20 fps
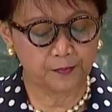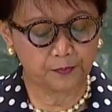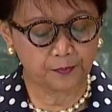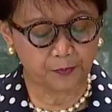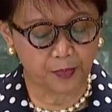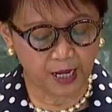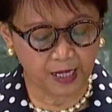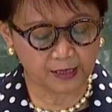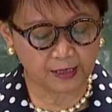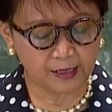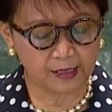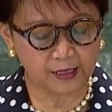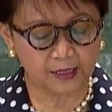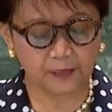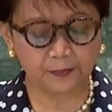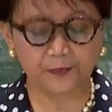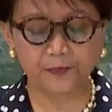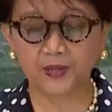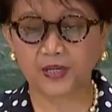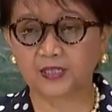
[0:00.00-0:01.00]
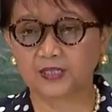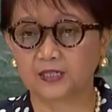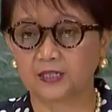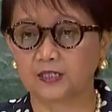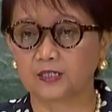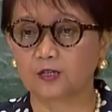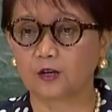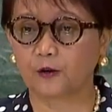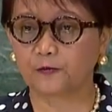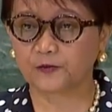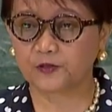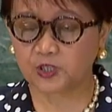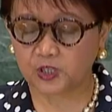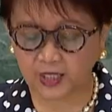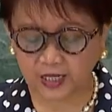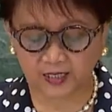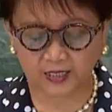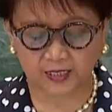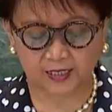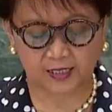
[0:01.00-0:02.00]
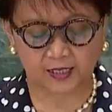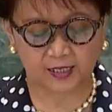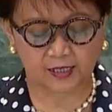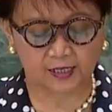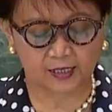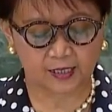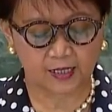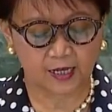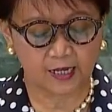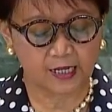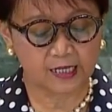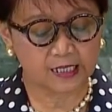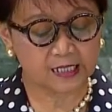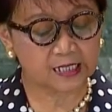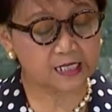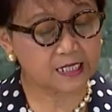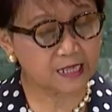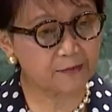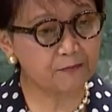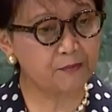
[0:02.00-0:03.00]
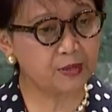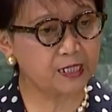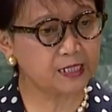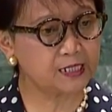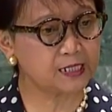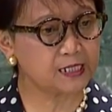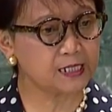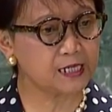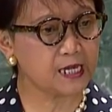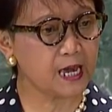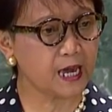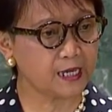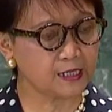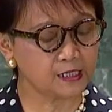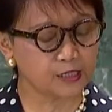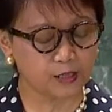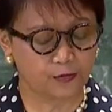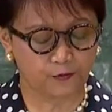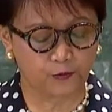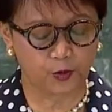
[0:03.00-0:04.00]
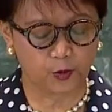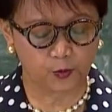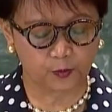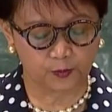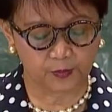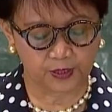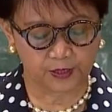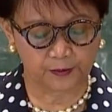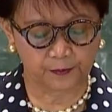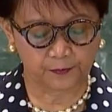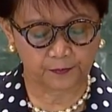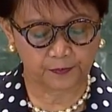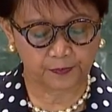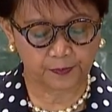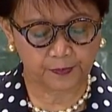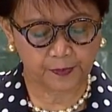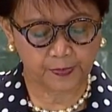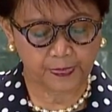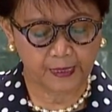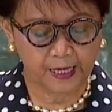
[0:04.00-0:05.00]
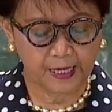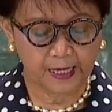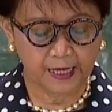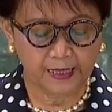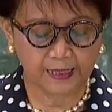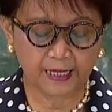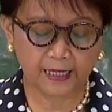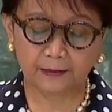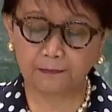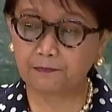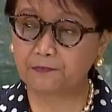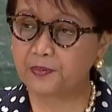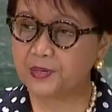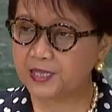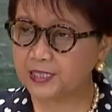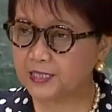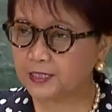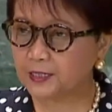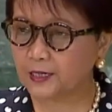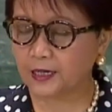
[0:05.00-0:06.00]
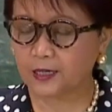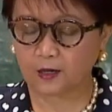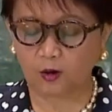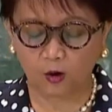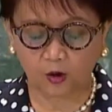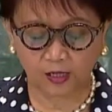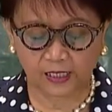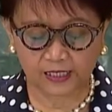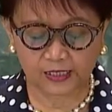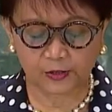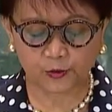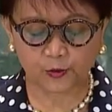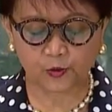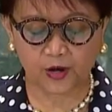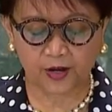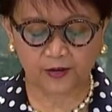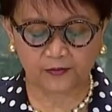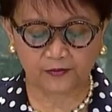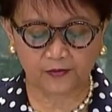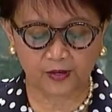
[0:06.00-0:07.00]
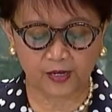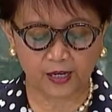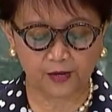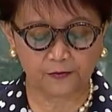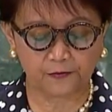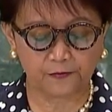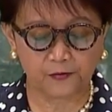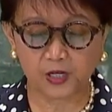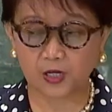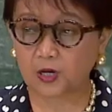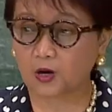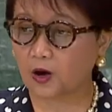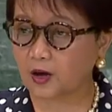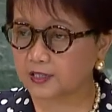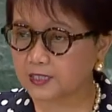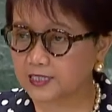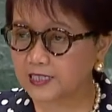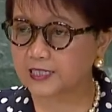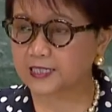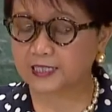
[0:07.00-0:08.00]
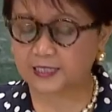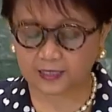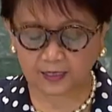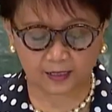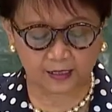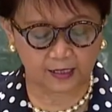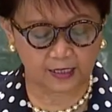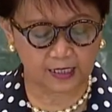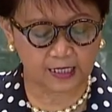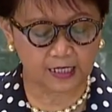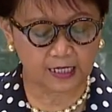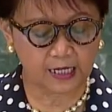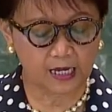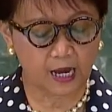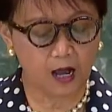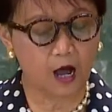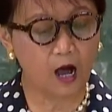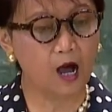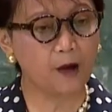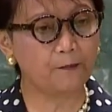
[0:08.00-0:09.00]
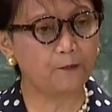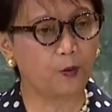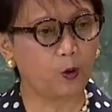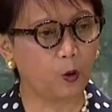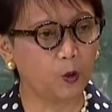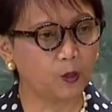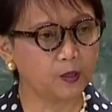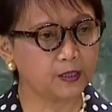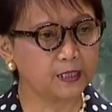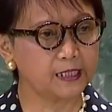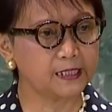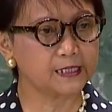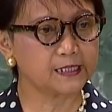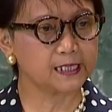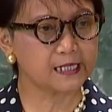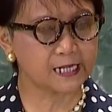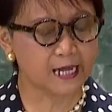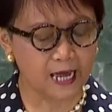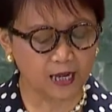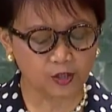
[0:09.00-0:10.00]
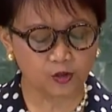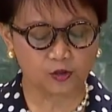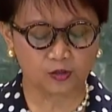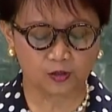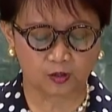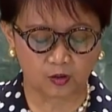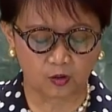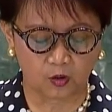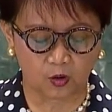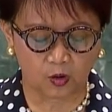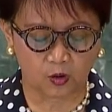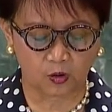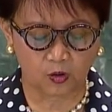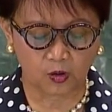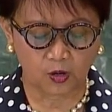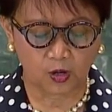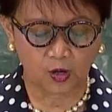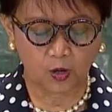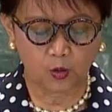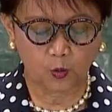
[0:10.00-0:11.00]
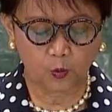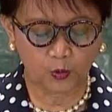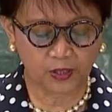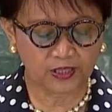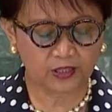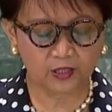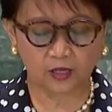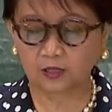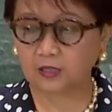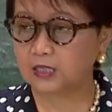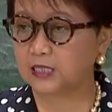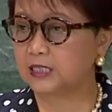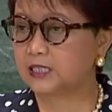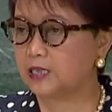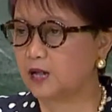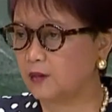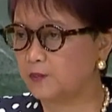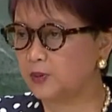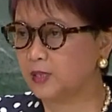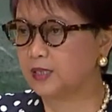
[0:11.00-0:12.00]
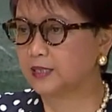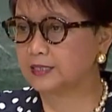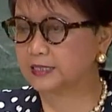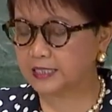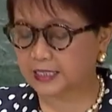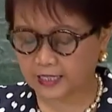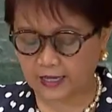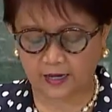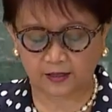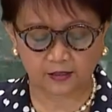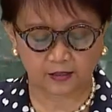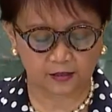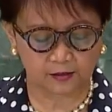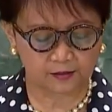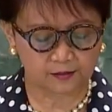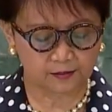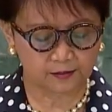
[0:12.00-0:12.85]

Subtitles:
but the presence of justice, stability, and development. That peace can only thrive if we consistently uphold international law without double standard.